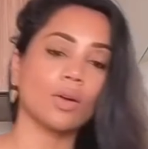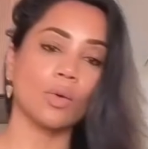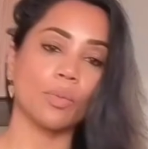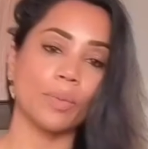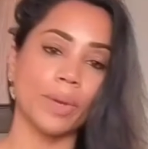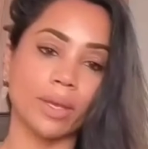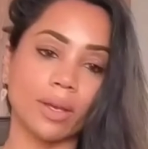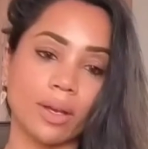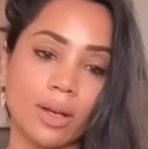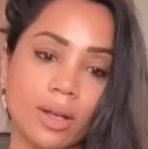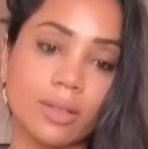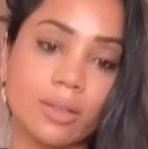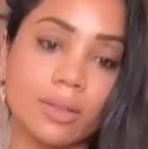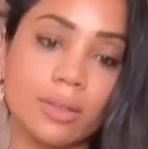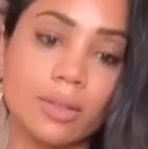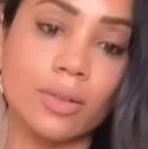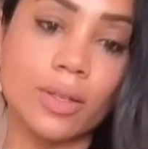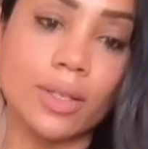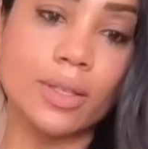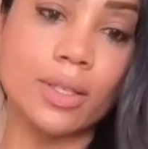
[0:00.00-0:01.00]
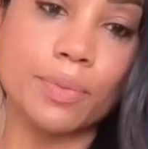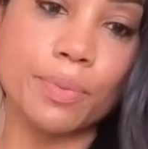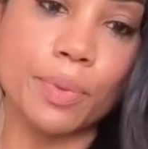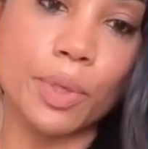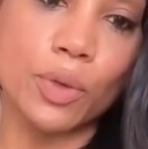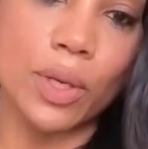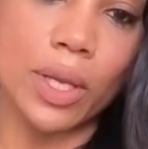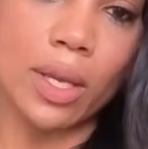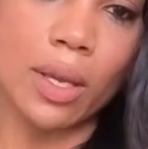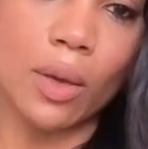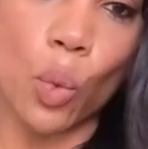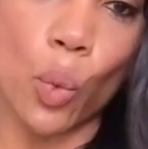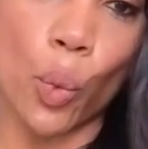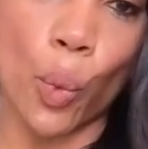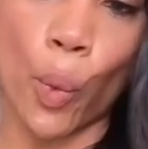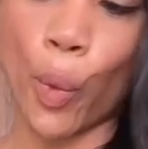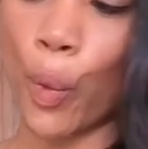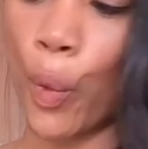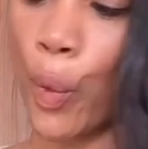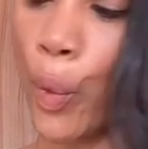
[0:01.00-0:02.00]
my God, look at this beauty.
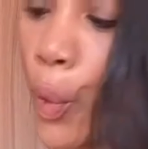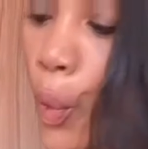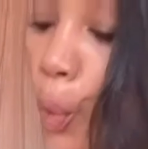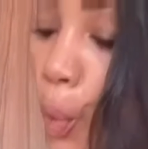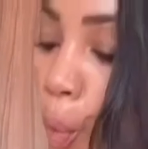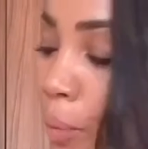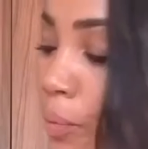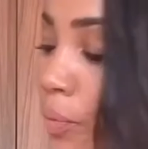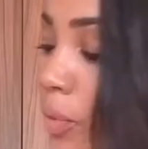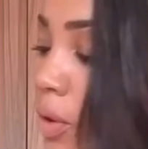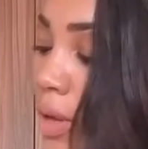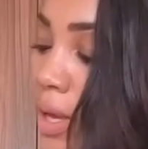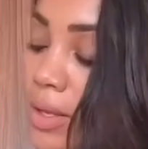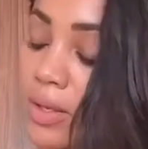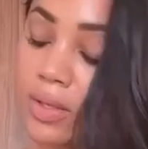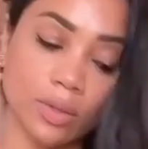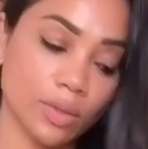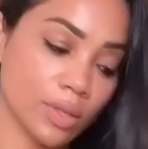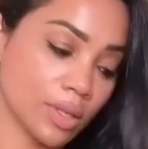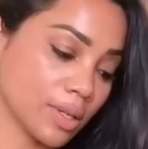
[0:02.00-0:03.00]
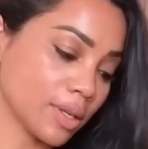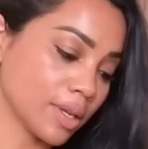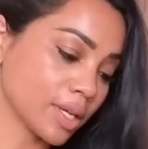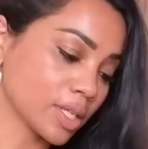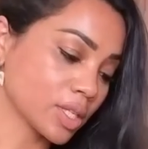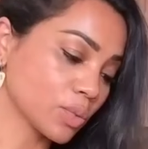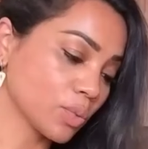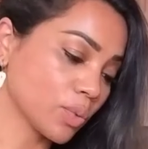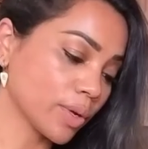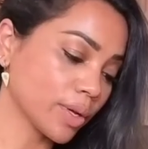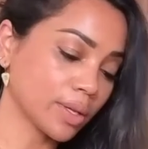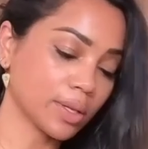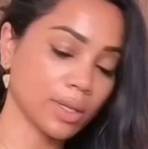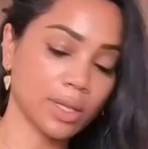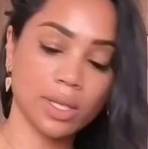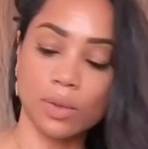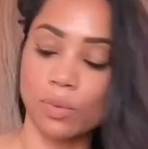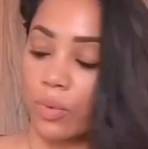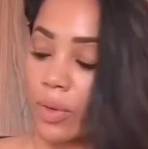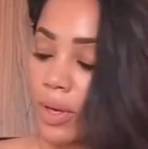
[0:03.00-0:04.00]
Okay, so the next one,
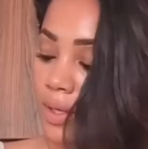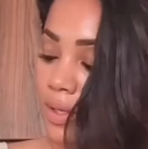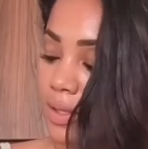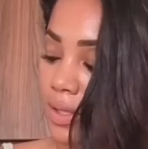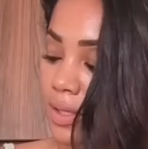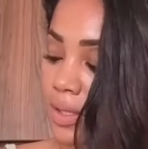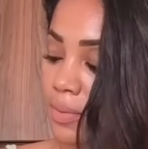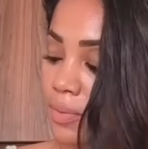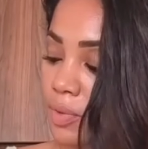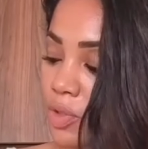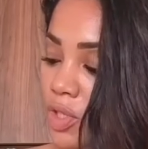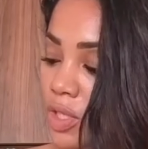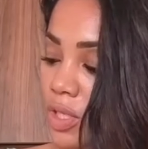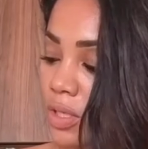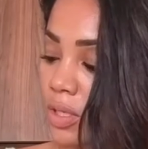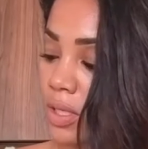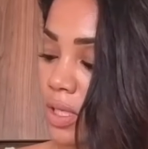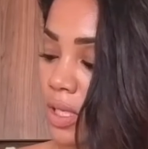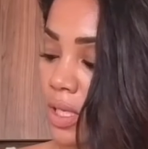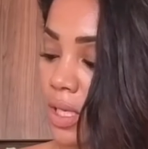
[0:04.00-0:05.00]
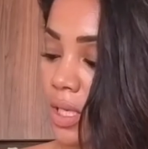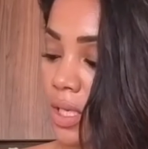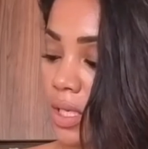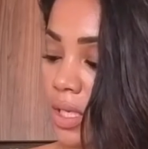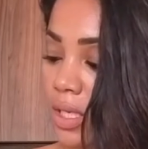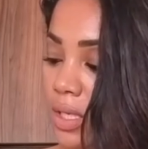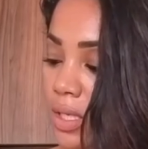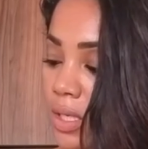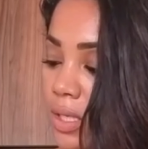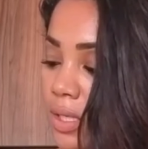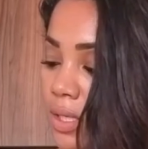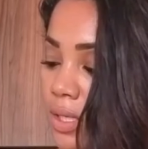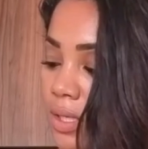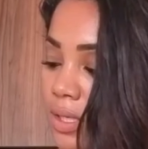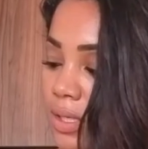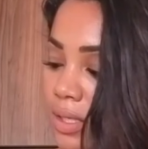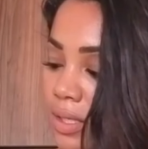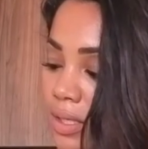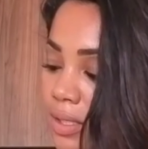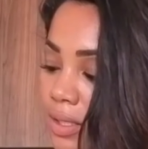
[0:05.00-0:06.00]
he wants some
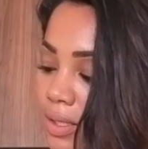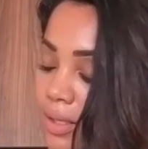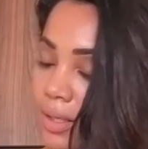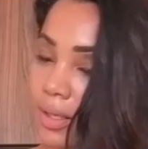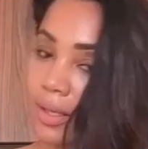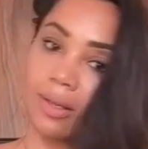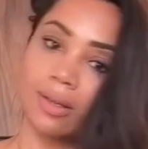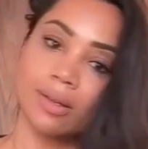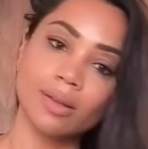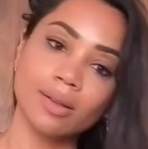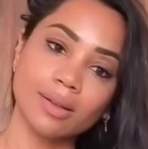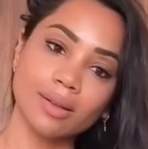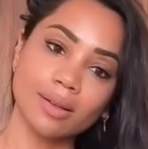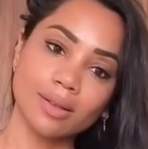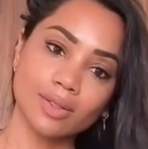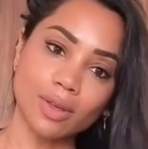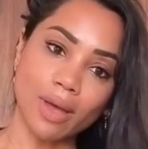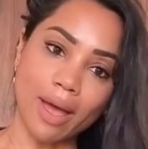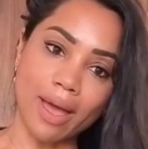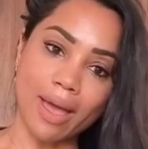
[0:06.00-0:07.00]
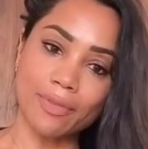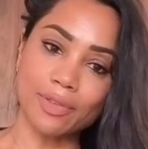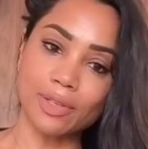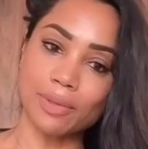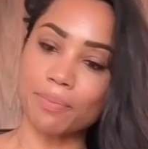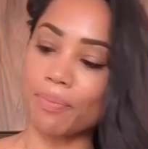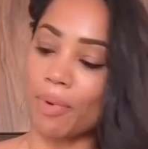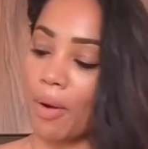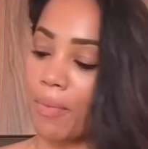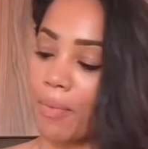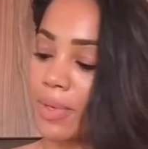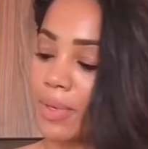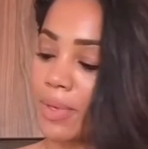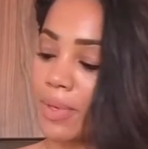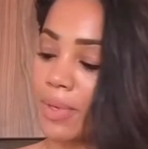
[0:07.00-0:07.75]
cheese. So I have some Parmesan